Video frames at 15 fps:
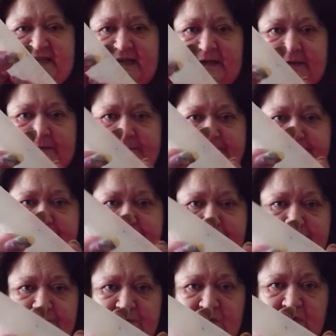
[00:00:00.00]
here
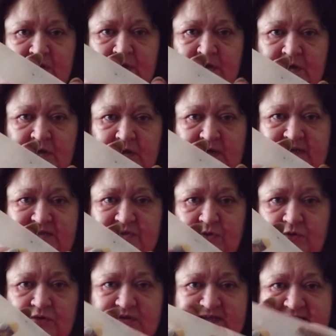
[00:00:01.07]
is
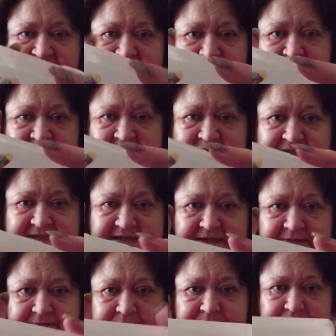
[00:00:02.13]
called selenite.
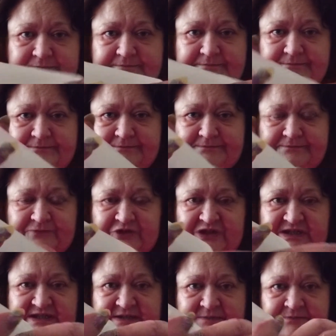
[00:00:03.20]

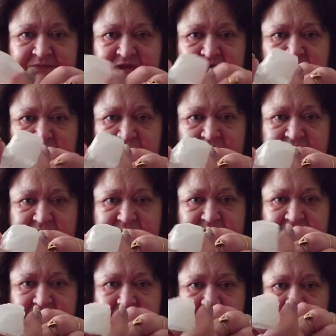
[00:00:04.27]
Right? It's about
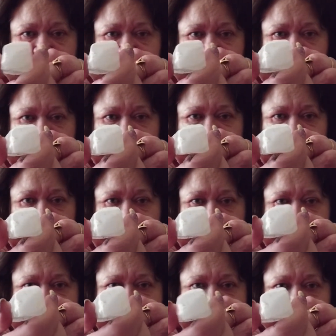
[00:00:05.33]
an inch
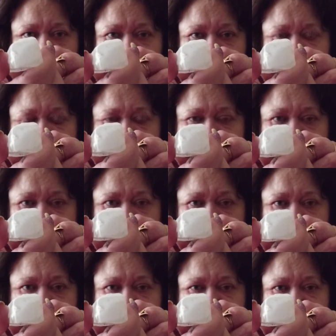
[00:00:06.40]
in depth. That's about
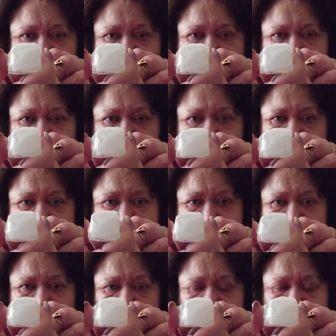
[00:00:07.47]
2
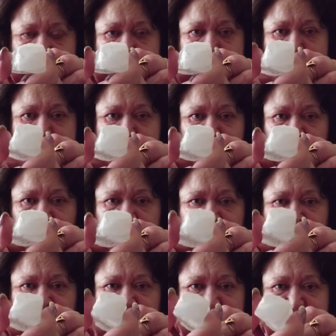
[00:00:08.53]
centimeters.
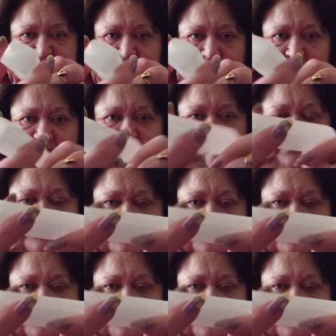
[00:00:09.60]
Inch in depth.